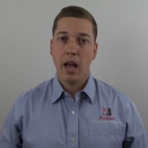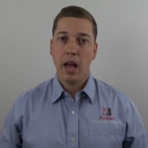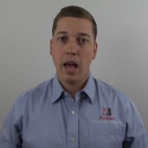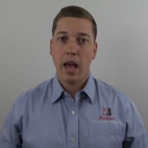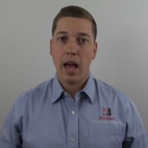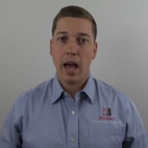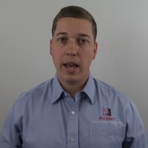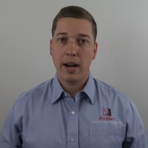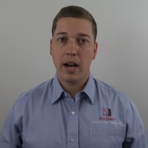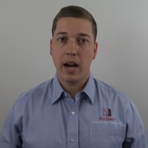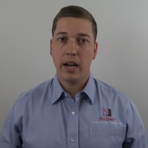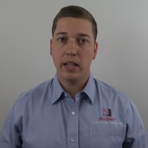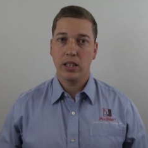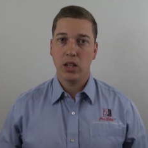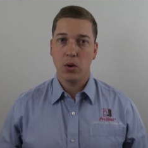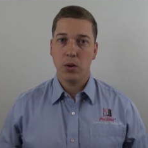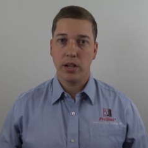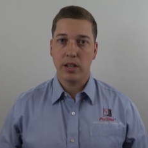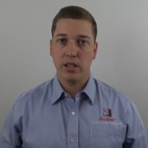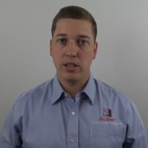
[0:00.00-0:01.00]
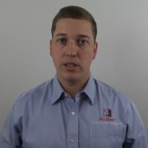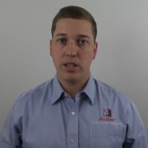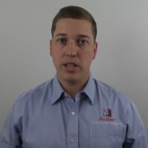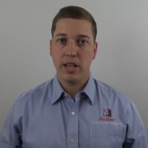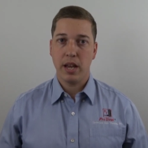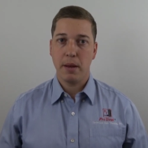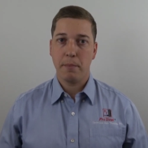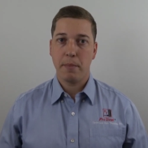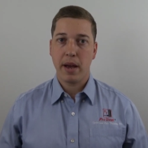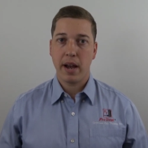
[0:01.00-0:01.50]
At high loadings,
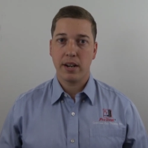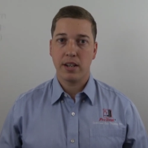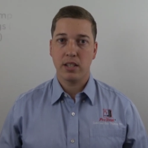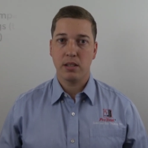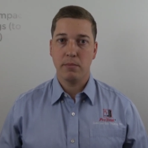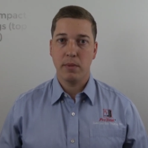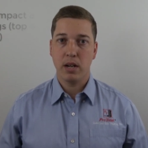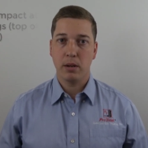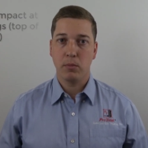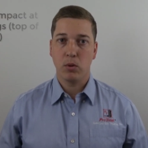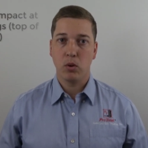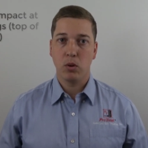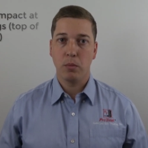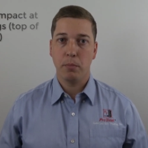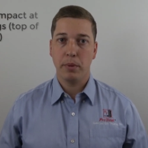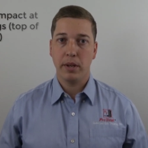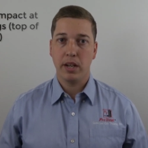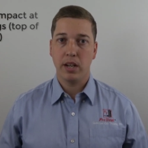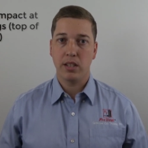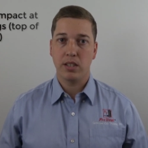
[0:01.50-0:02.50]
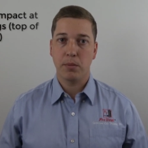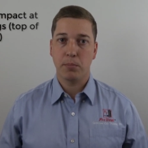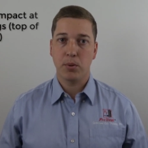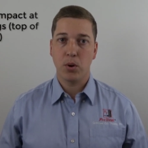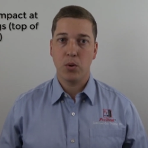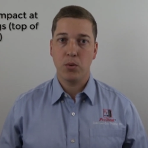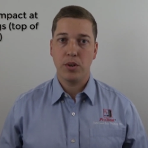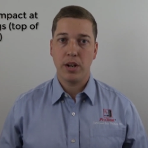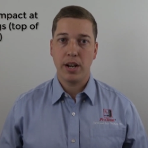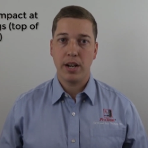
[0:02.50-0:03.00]
the impact is minimal because the
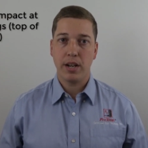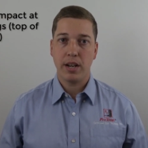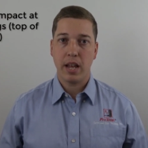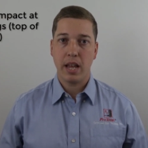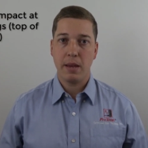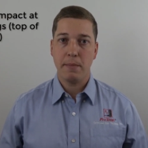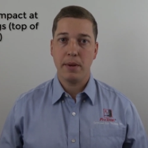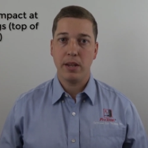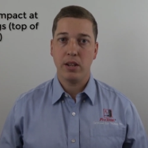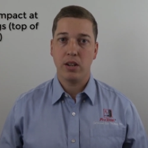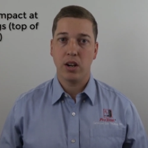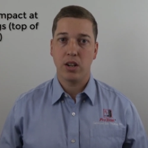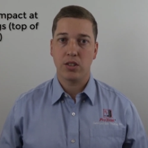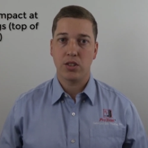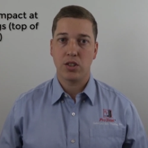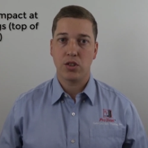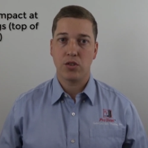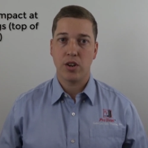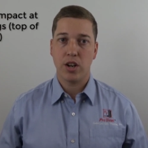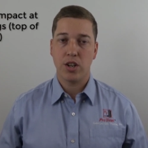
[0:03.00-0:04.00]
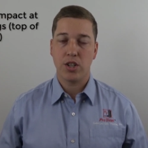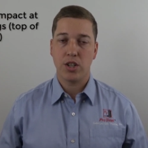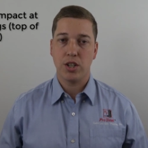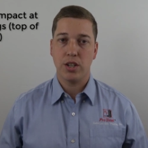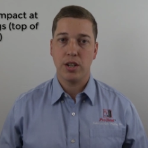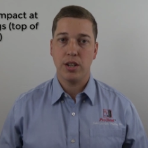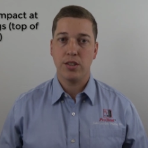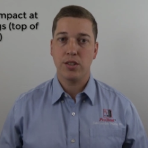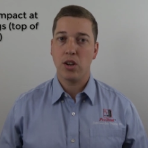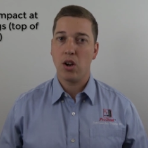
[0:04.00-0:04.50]
protonated amine concentration
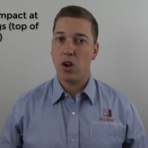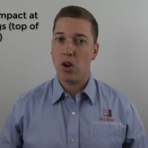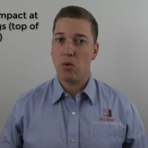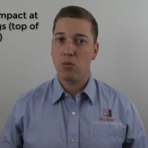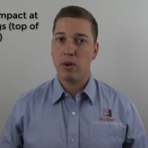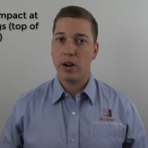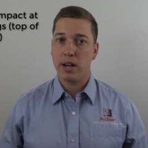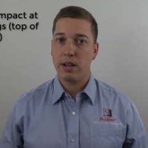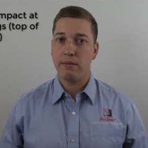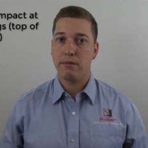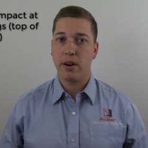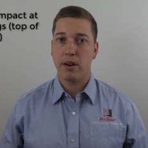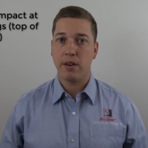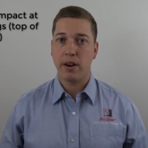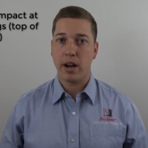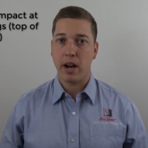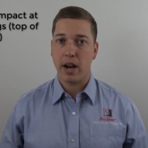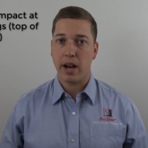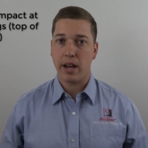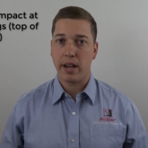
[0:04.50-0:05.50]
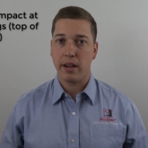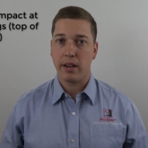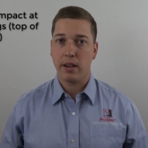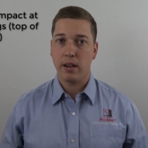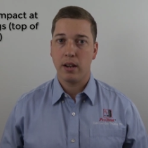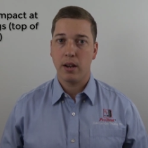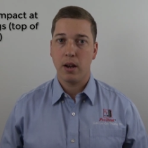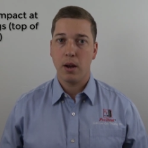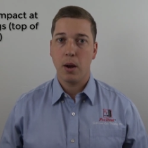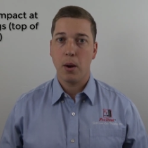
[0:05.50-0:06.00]
is already very high,
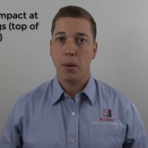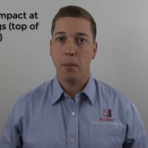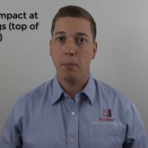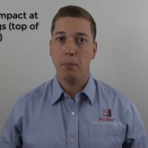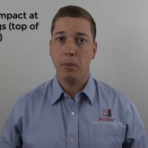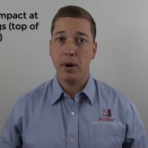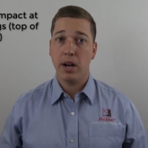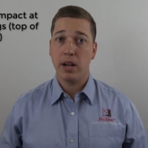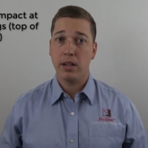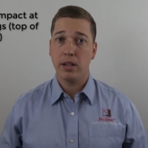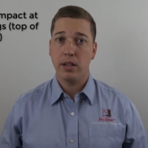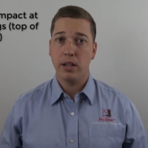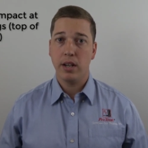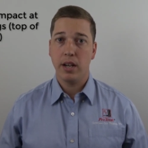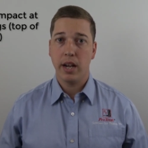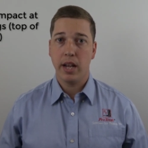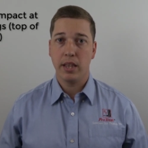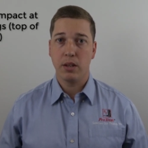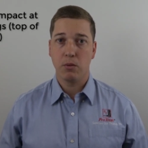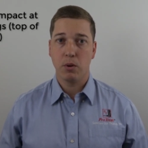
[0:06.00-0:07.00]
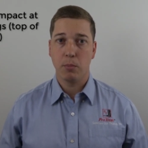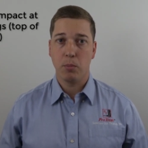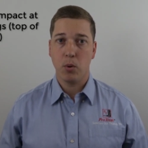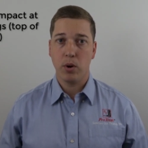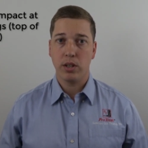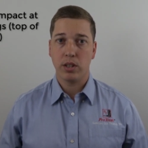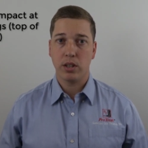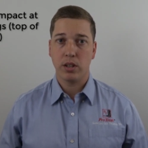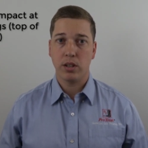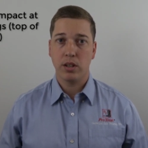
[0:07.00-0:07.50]
But in the
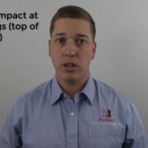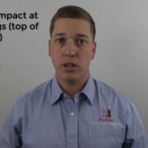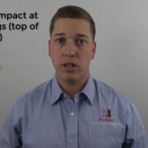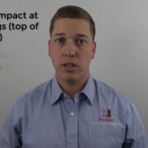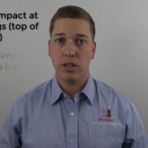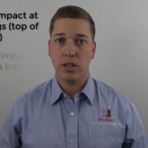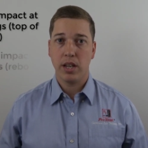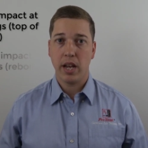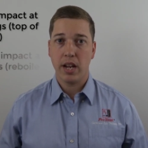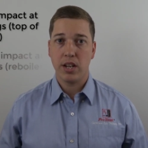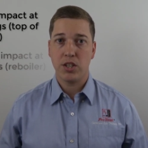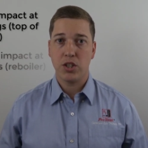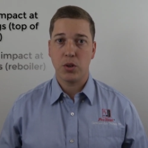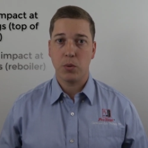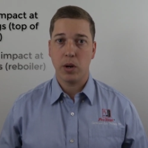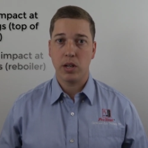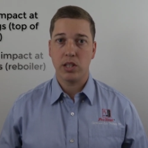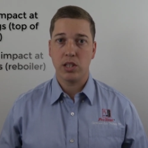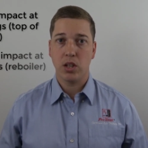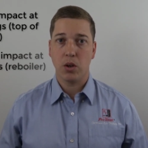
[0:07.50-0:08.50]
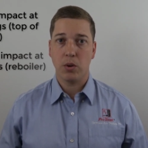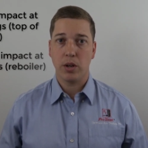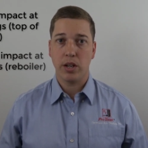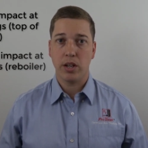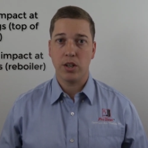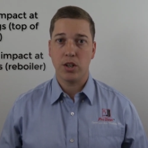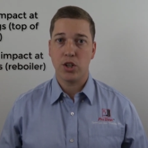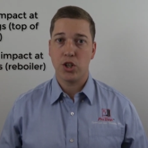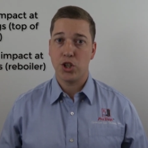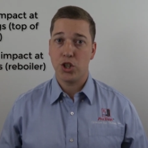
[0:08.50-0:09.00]
reboiler, the H2S
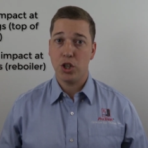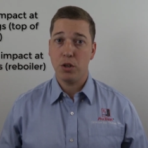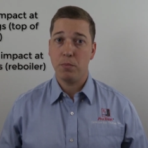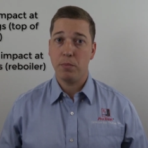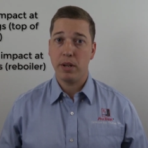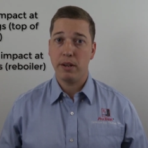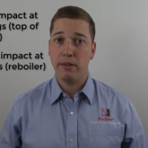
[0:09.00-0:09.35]
loading should be